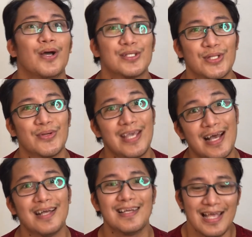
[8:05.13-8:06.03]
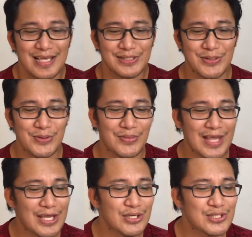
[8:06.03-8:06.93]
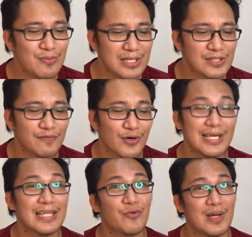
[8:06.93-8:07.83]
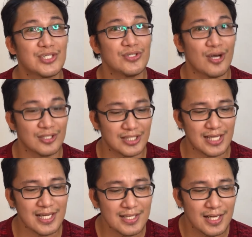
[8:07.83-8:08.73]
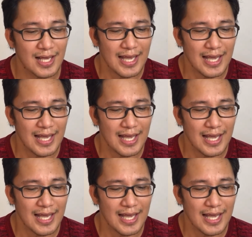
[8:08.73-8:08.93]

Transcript: So yeah, so thank you so much for that question, Oscar.